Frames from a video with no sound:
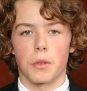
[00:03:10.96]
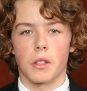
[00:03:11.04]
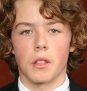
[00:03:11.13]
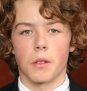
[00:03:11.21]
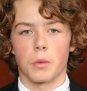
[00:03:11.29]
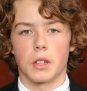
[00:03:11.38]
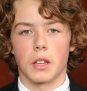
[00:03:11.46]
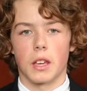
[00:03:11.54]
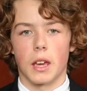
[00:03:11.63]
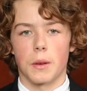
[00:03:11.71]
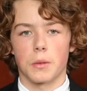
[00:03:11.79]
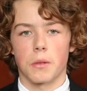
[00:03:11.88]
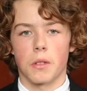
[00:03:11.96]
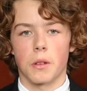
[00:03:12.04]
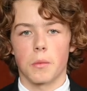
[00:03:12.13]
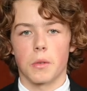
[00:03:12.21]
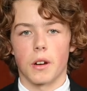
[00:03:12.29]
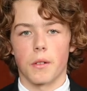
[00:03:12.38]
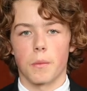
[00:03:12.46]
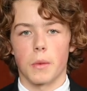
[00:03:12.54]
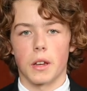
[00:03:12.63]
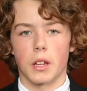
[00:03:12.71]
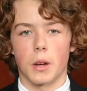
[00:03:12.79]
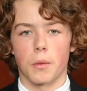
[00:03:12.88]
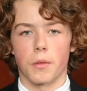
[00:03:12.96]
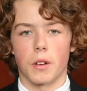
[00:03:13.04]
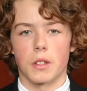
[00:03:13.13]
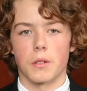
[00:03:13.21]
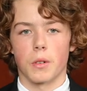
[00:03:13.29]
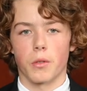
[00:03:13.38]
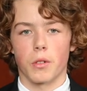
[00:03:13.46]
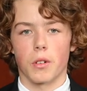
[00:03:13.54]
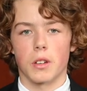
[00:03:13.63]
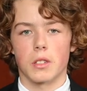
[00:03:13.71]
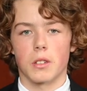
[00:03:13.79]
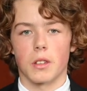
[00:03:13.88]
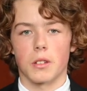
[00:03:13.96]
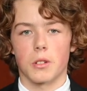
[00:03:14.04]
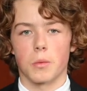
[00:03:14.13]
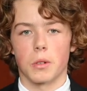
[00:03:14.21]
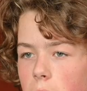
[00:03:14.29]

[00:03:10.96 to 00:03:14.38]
with them, and I've made a couple of friends in Rivercrest, so that should be